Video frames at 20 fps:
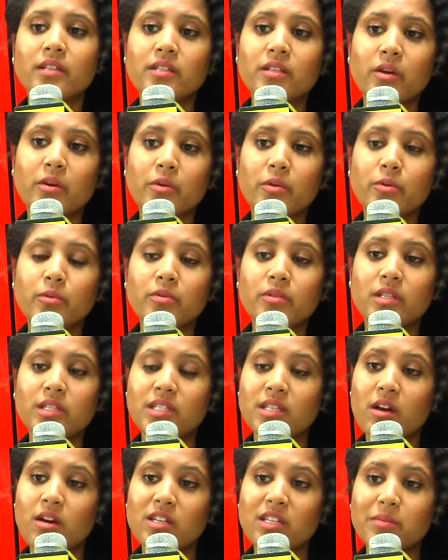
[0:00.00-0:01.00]
So the
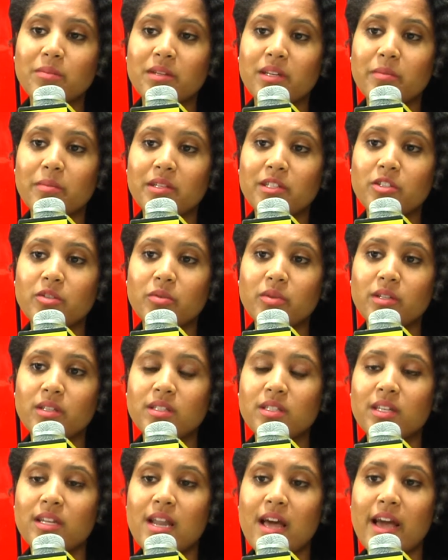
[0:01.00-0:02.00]
songs I'm going to be doing
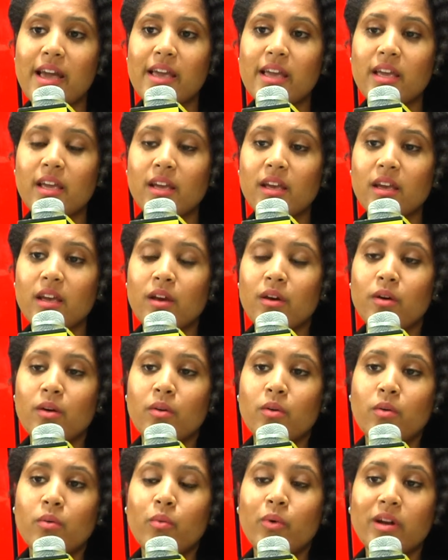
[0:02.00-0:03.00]
tonight,
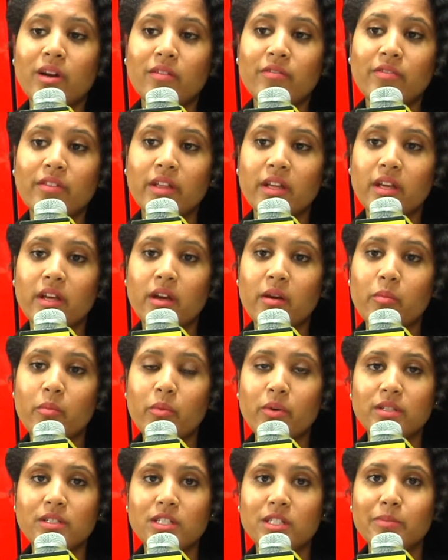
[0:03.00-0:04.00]
one of them
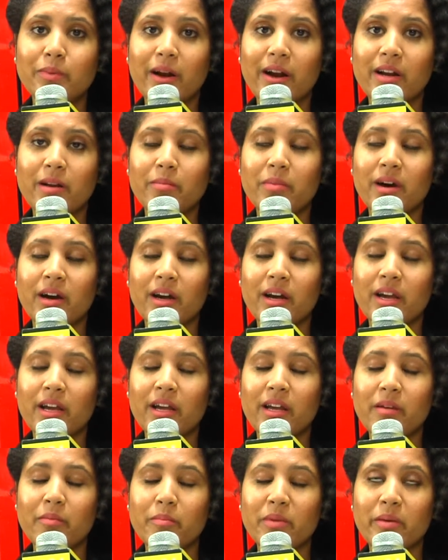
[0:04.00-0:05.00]
was inspired
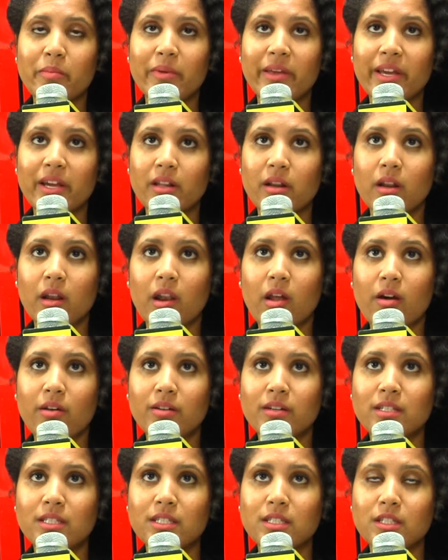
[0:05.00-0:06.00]
by me being in a
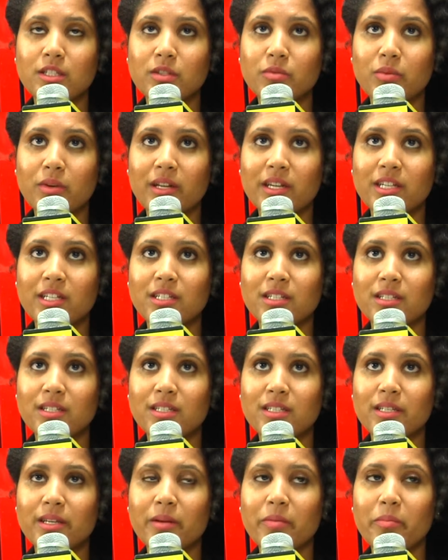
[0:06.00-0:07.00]
long distance
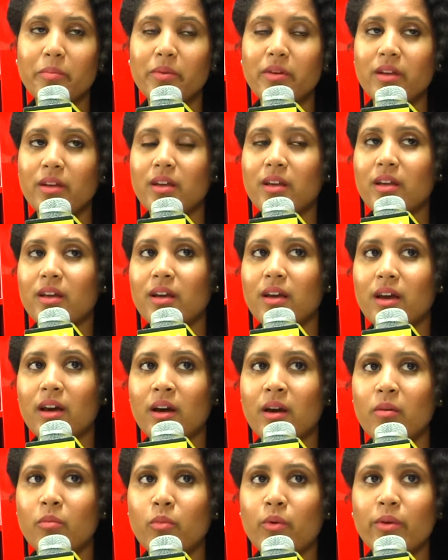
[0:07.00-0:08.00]
relationship.
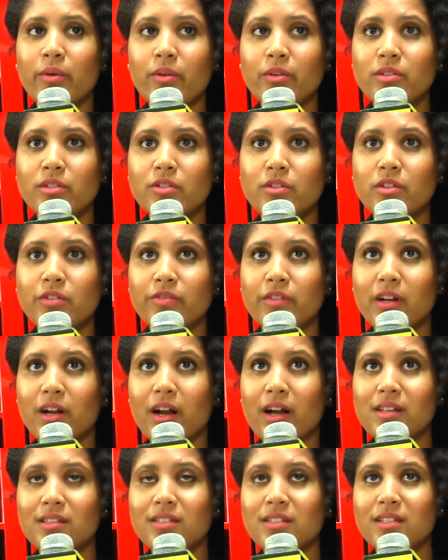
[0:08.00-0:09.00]
We were on two
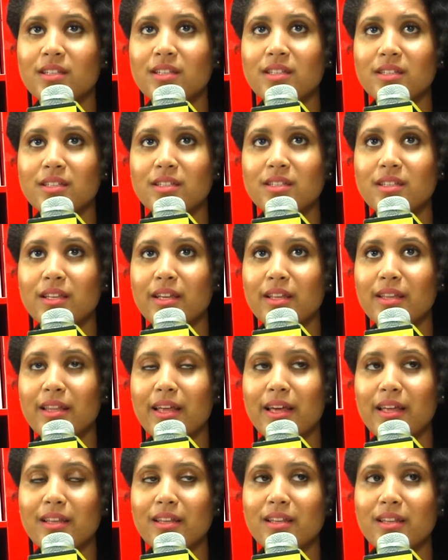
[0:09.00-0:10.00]
different continents, and
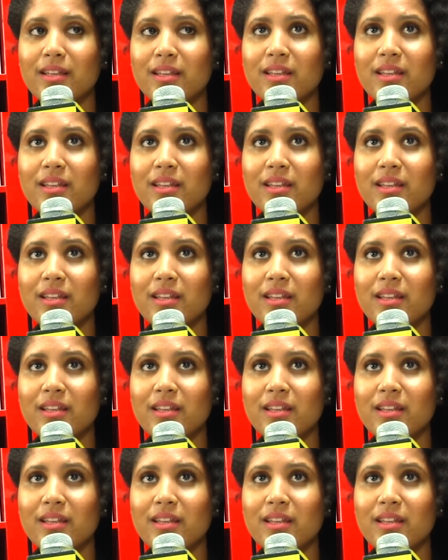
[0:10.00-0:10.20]
that,